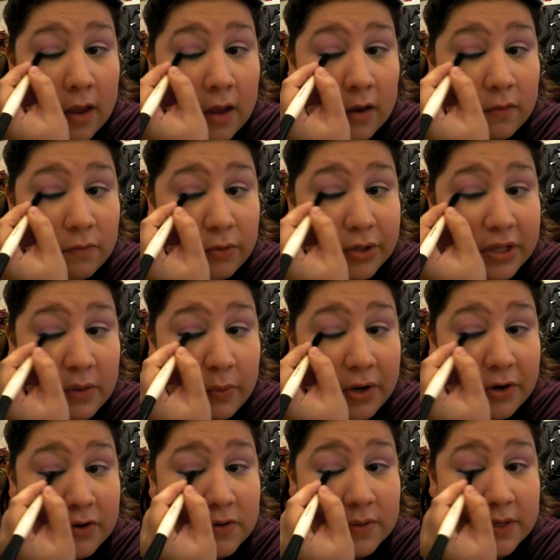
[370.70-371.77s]
And really what
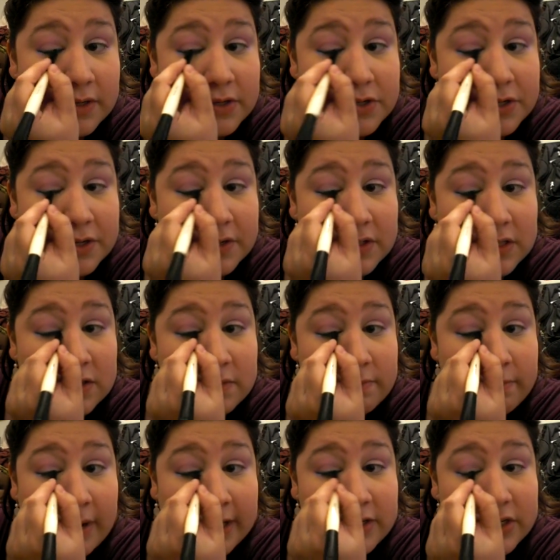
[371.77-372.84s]
you're doing is you're just
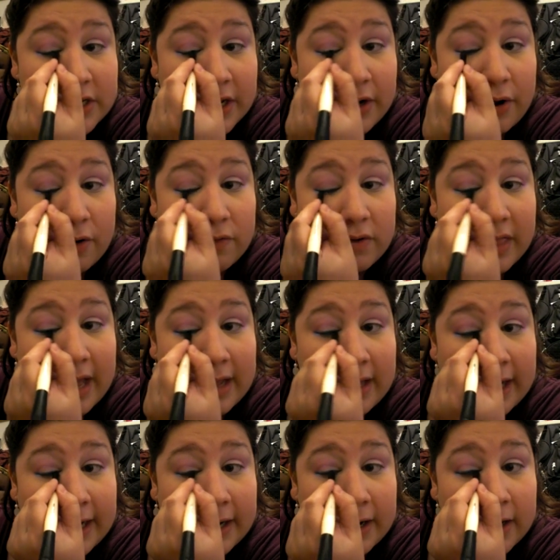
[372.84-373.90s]
smudging it over that
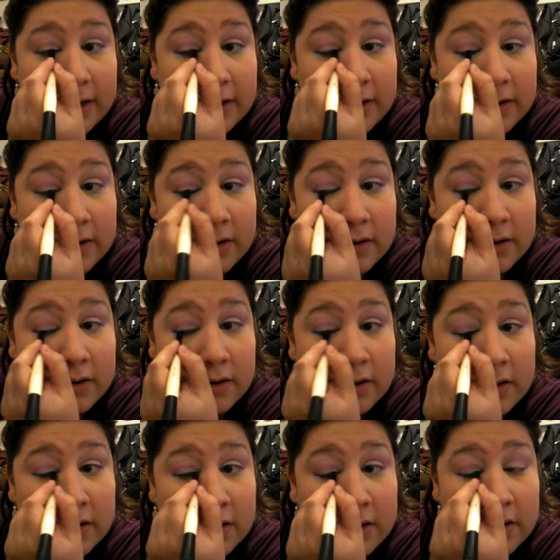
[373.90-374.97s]
liner
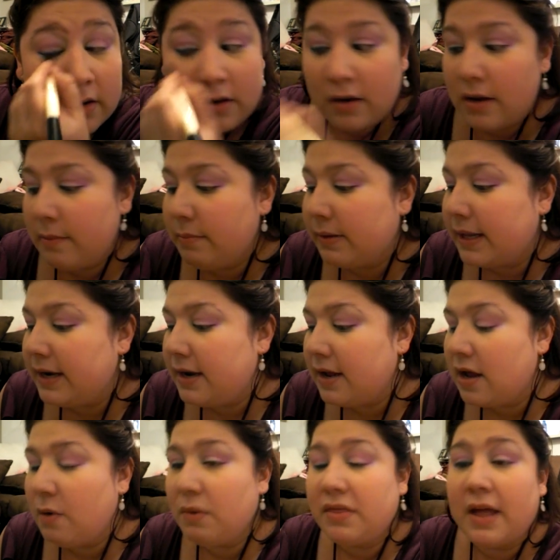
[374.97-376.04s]
and blending
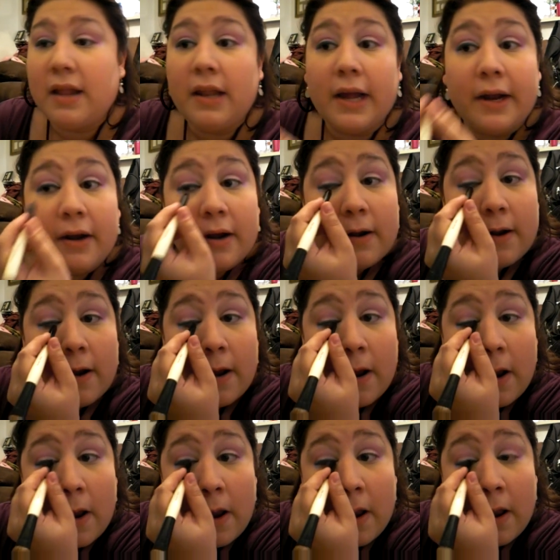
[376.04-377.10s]
it with that liner.
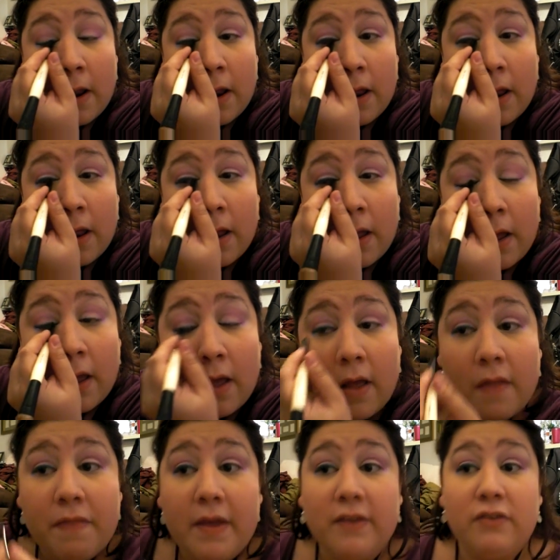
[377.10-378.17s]

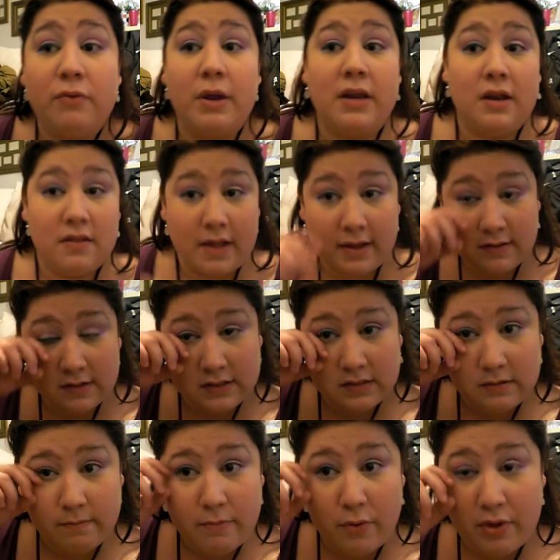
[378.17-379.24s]
That's creating that
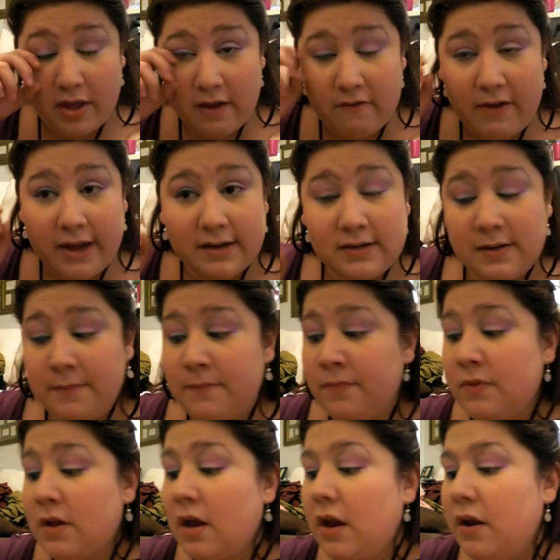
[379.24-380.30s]
smoky effect.
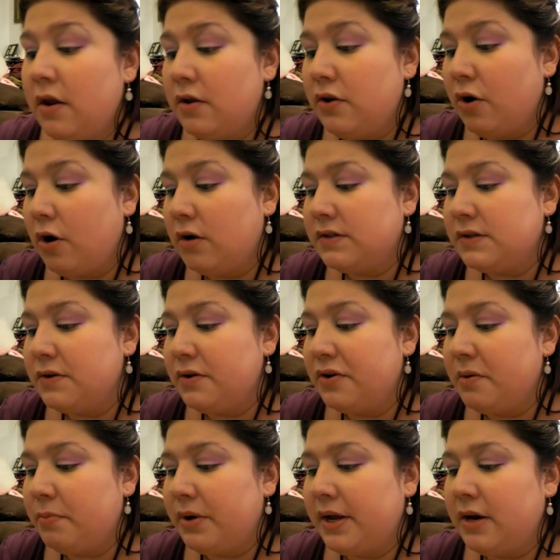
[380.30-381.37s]
And then you're also going
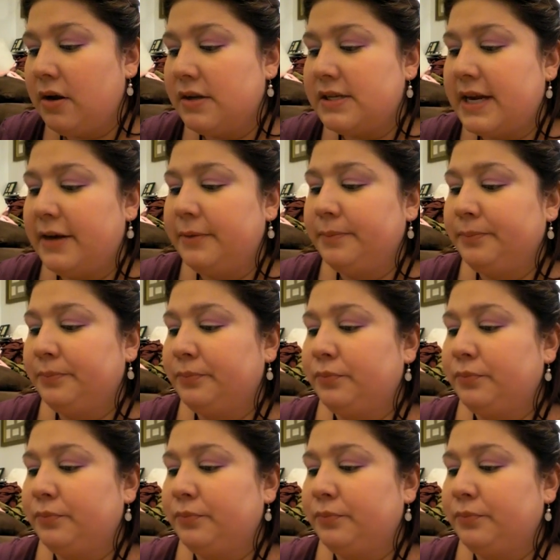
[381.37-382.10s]
to bring it on down.